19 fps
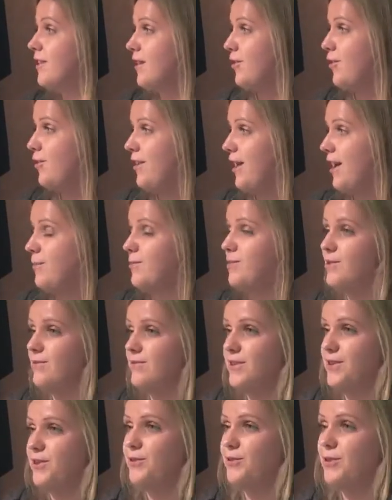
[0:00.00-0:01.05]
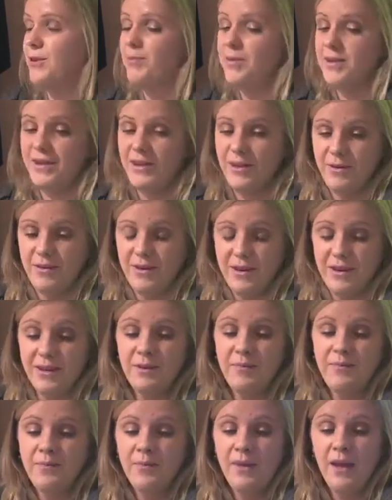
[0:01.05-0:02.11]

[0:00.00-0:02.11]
the collapse of the European Union.